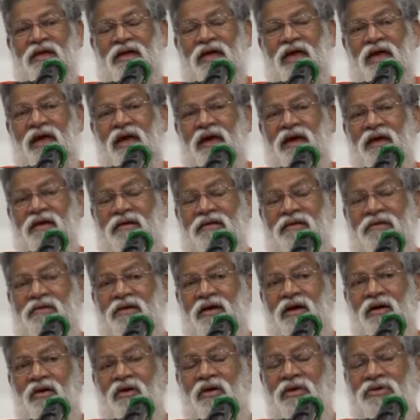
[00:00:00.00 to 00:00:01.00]
And
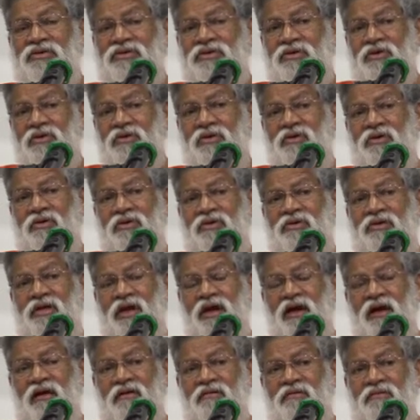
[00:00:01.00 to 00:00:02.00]
also they
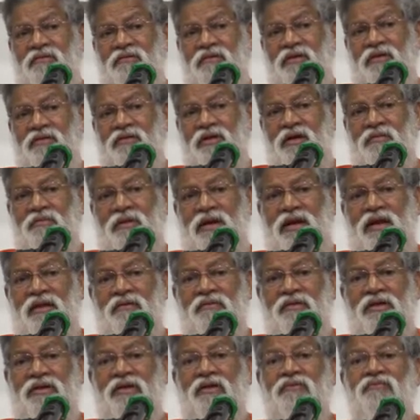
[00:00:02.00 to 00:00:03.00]

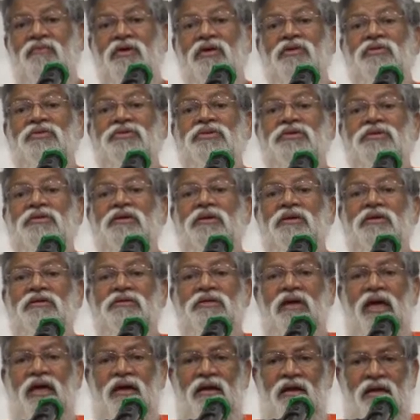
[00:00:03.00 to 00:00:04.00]
believe in the evolutionary
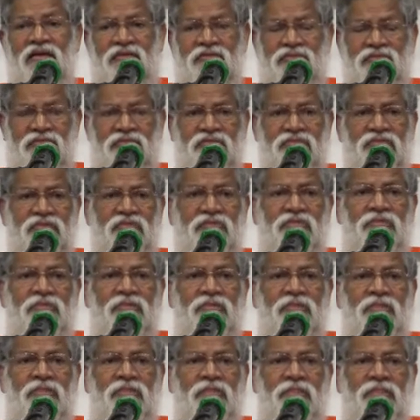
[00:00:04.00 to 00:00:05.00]
theory,
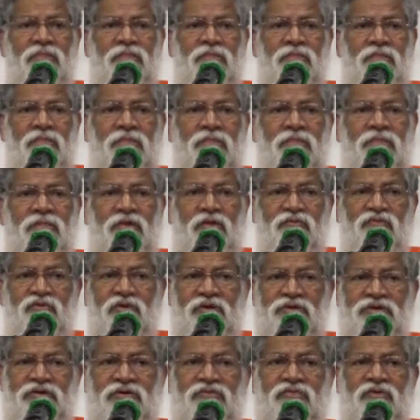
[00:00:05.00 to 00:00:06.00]
that
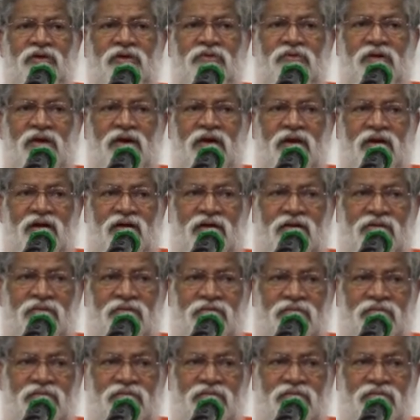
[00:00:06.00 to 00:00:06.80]
first we were an